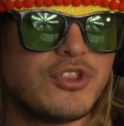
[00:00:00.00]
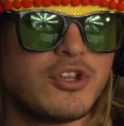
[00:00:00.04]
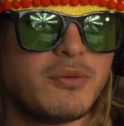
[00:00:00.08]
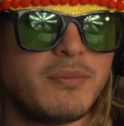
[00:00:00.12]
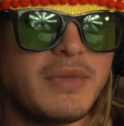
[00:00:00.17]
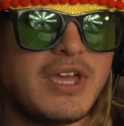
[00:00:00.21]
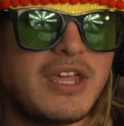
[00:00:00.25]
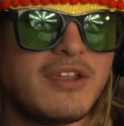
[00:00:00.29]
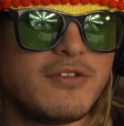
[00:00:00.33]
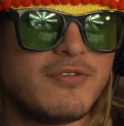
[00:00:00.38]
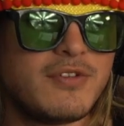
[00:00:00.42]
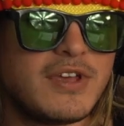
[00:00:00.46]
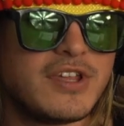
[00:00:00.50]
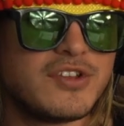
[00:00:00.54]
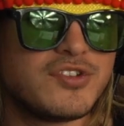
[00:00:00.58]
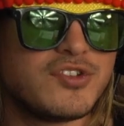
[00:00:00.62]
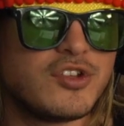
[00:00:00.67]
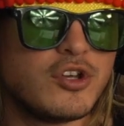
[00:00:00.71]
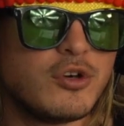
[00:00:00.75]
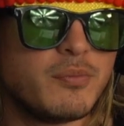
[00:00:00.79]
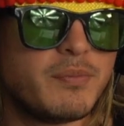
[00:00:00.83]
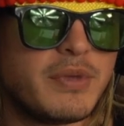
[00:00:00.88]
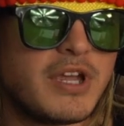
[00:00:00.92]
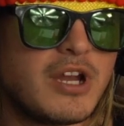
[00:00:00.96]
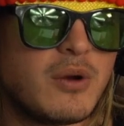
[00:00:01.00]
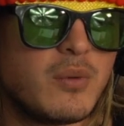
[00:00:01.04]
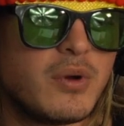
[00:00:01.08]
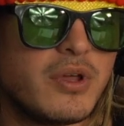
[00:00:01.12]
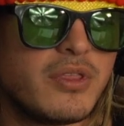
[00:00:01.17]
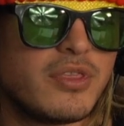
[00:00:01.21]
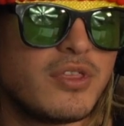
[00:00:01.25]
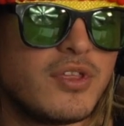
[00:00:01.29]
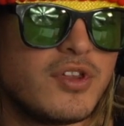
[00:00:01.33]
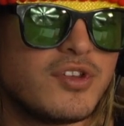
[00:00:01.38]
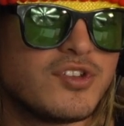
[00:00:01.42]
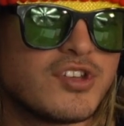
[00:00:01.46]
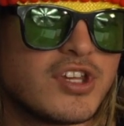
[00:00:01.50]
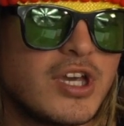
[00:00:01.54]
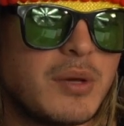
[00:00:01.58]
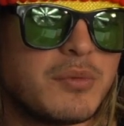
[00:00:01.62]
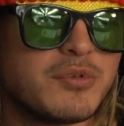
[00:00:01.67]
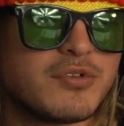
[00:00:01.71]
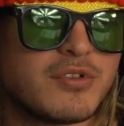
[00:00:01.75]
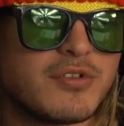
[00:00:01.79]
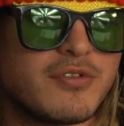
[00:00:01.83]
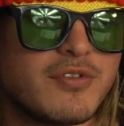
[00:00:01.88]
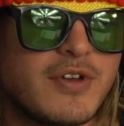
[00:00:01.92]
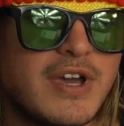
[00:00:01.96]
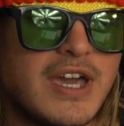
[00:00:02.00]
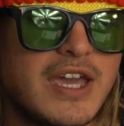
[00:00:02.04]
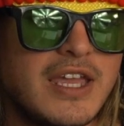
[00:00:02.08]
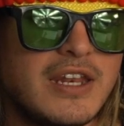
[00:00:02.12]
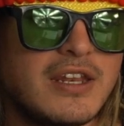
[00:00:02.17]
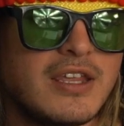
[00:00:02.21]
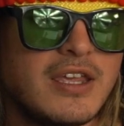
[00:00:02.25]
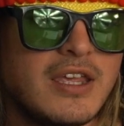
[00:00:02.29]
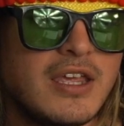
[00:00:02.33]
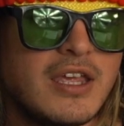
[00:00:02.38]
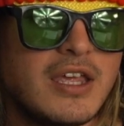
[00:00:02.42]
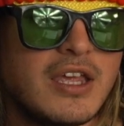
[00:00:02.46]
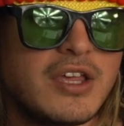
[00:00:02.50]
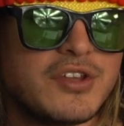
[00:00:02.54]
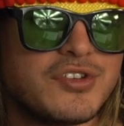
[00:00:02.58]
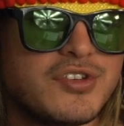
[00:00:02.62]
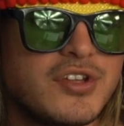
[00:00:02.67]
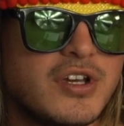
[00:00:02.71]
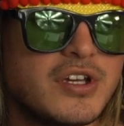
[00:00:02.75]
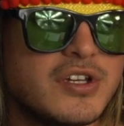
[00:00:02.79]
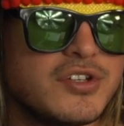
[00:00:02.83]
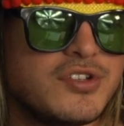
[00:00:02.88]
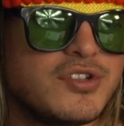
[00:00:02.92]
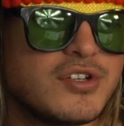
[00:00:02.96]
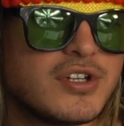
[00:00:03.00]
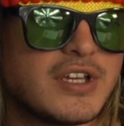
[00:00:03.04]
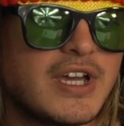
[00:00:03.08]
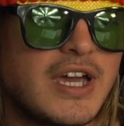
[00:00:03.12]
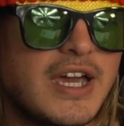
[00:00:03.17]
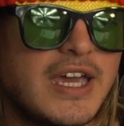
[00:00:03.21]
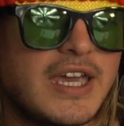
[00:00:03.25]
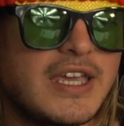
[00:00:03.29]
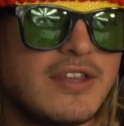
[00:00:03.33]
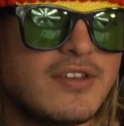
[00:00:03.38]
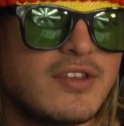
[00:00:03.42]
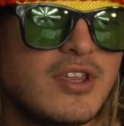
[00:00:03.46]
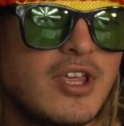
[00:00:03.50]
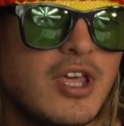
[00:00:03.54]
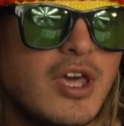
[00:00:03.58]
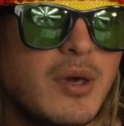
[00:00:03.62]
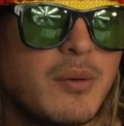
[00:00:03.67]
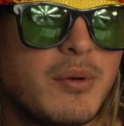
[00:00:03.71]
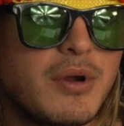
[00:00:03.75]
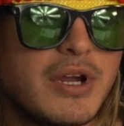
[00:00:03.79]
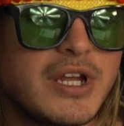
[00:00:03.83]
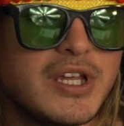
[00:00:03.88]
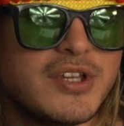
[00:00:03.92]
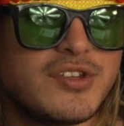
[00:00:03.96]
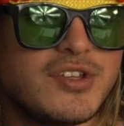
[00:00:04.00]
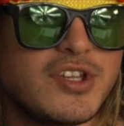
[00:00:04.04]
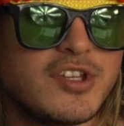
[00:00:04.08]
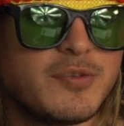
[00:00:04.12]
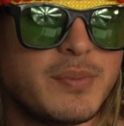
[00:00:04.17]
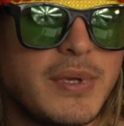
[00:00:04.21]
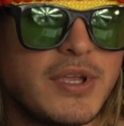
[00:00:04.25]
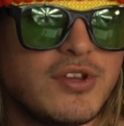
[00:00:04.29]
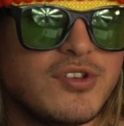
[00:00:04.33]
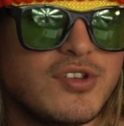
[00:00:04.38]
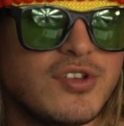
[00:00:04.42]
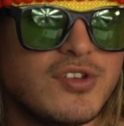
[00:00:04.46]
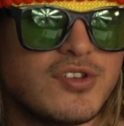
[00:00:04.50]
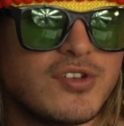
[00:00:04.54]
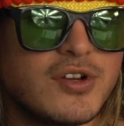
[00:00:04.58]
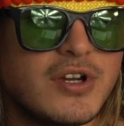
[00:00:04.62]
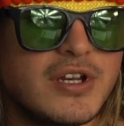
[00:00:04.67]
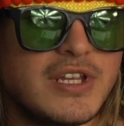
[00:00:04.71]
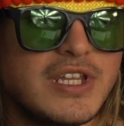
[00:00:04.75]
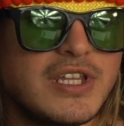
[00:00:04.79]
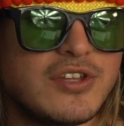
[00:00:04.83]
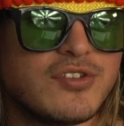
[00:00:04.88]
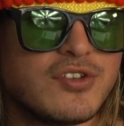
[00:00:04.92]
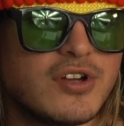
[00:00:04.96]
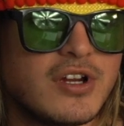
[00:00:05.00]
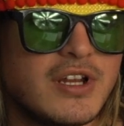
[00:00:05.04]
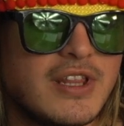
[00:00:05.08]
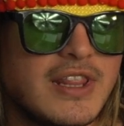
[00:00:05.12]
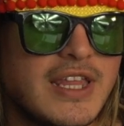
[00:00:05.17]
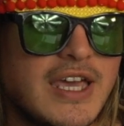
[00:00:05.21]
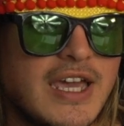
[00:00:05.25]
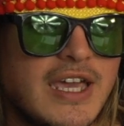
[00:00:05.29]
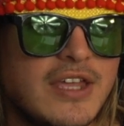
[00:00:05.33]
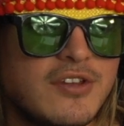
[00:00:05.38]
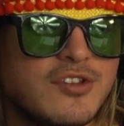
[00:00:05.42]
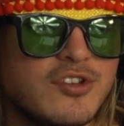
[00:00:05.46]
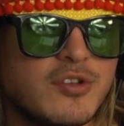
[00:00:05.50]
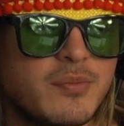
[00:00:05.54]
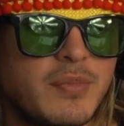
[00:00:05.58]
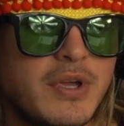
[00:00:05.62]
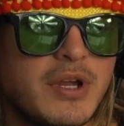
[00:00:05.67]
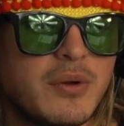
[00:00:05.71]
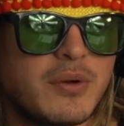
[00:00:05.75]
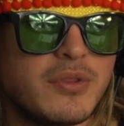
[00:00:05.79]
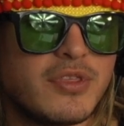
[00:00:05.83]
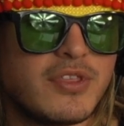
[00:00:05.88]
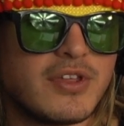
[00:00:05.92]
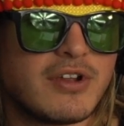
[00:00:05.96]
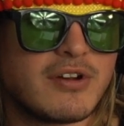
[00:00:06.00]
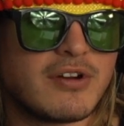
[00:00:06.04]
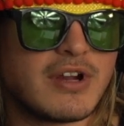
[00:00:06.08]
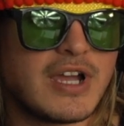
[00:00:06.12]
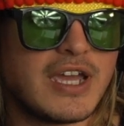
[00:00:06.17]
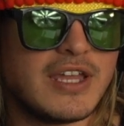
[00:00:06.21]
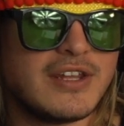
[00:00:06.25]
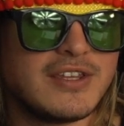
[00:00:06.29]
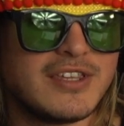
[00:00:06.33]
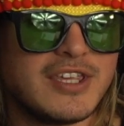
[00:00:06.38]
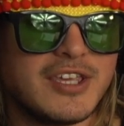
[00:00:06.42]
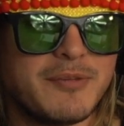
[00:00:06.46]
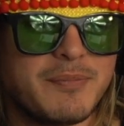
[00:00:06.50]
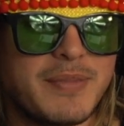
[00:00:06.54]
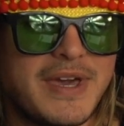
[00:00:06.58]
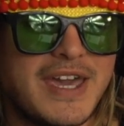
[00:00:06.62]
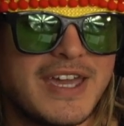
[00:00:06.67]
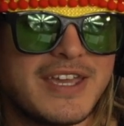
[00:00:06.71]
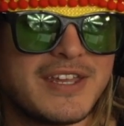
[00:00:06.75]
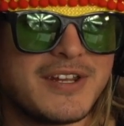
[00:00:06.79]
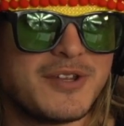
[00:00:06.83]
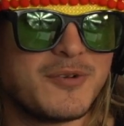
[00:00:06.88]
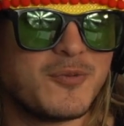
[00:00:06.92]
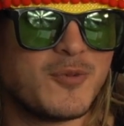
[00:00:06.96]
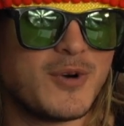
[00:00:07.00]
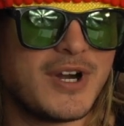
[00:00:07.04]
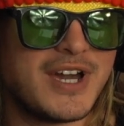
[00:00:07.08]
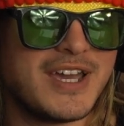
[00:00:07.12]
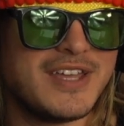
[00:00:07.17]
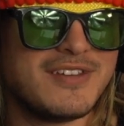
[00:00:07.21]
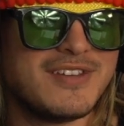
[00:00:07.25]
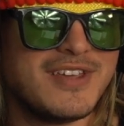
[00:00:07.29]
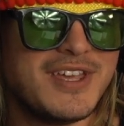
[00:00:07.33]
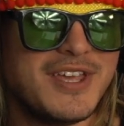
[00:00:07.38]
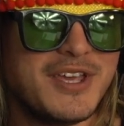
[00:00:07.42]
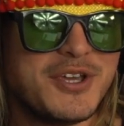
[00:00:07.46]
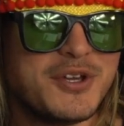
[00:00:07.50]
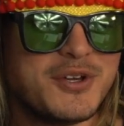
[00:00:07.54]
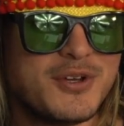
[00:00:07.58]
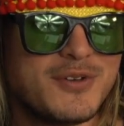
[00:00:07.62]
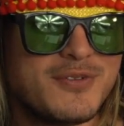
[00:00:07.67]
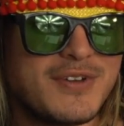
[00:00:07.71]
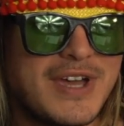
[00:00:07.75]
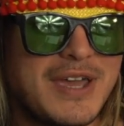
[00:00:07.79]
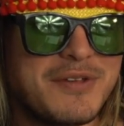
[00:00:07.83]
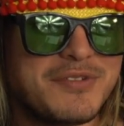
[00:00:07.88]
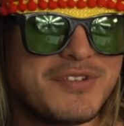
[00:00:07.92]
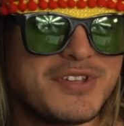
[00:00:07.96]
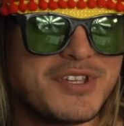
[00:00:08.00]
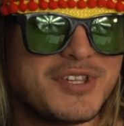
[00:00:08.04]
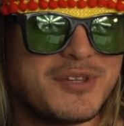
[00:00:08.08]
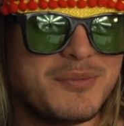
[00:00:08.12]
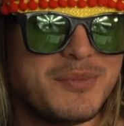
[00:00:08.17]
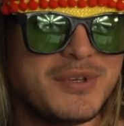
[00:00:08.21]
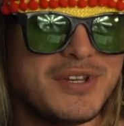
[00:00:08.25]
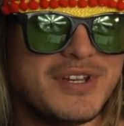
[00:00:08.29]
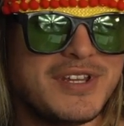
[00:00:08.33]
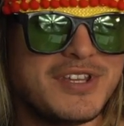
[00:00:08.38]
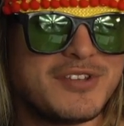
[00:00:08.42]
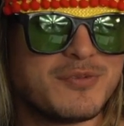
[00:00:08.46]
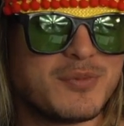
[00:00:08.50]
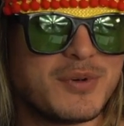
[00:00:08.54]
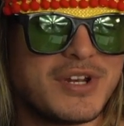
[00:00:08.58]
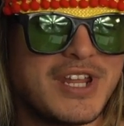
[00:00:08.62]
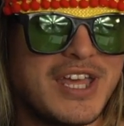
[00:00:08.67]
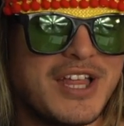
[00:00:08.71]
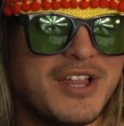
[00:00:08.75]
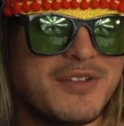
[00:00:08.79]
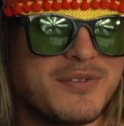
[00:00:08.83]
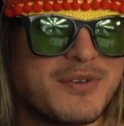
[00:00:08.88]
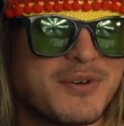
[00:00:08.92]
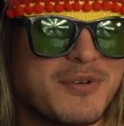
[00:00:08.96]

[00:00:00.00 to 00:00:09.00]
their manifesto. Bear with us, comes refined as long as you're kind. Progress takes patience, our needs are aligned, so bear with the grind, kick back and unwind. Good vibes and community is one hell of